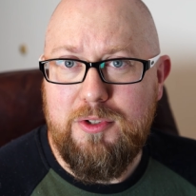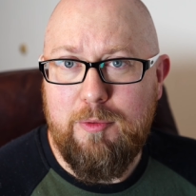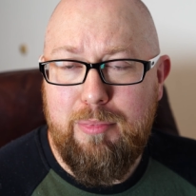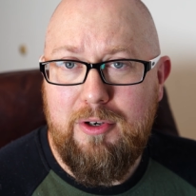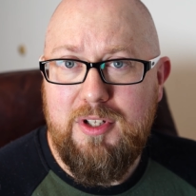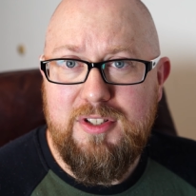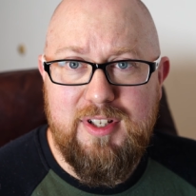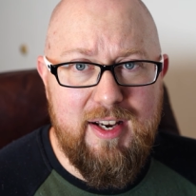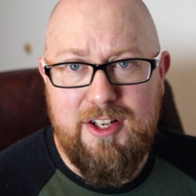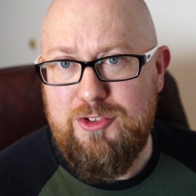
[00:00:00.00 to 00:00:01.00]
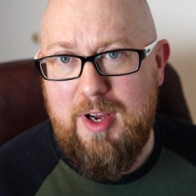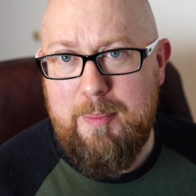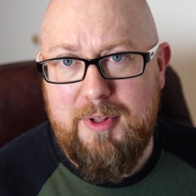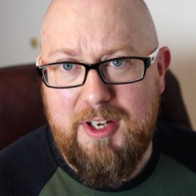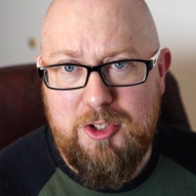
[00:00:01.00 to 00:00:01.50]
components and I
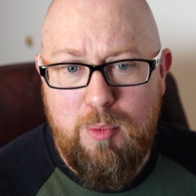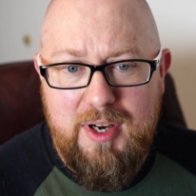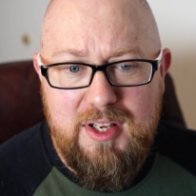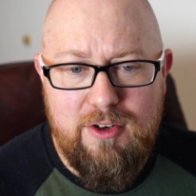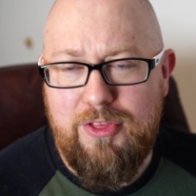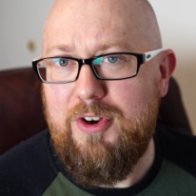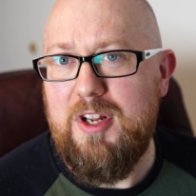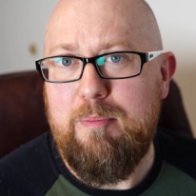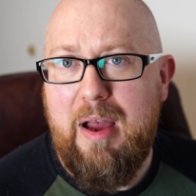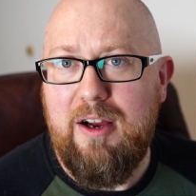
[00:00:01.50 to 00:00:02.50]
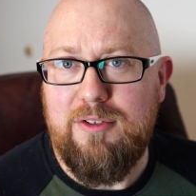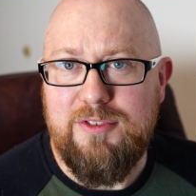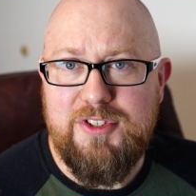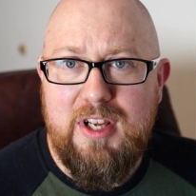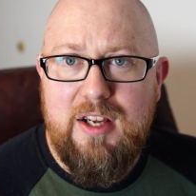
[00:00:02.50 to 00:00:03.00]
dropped like 20 or 30 pounds